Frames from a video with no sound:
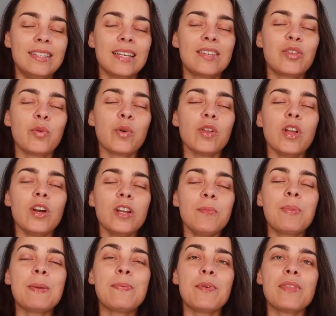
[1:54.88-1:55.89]
like there were a lot of
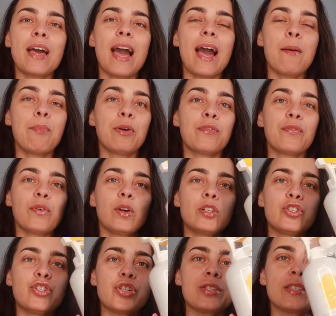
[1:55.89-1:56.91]
people that
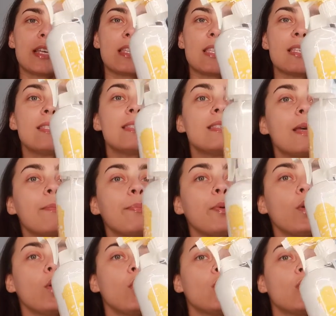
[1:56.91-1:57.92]
preferred just like the
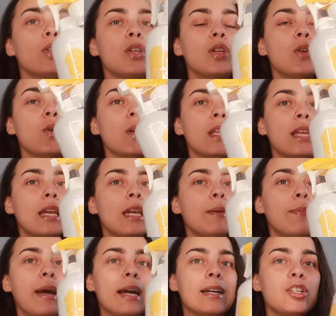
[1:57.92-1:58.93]
simple, you know, clean
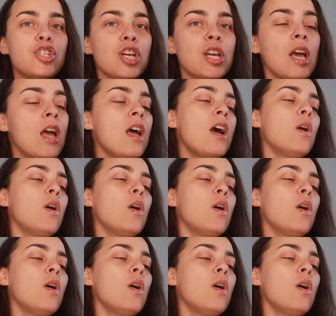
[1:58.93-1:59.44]
packaging,